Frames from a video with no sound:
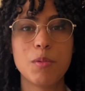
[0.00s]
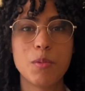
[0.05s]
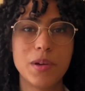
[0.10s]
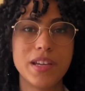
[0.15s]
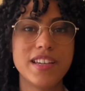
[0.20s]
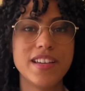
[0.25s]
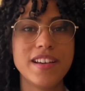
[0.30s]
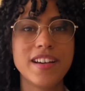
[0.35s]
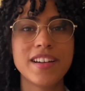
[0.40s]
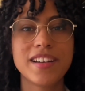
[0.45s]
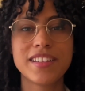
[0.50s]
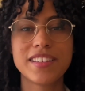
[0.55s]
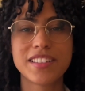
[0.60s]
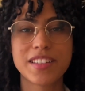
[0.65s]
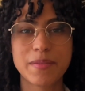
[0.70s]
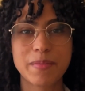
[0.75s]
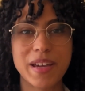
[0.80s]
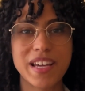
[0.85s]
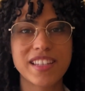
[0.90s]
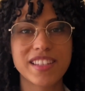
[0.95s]
week
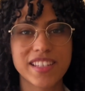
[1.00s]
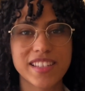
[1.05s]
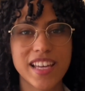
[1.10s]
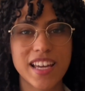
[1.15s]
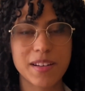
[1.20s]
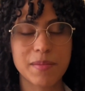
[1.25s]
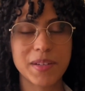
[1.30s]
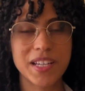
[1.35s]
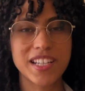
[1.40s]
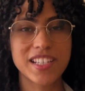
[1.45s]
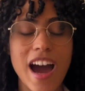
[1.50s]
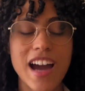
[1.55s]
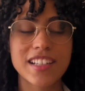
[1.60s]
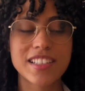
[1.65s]
to make this animation.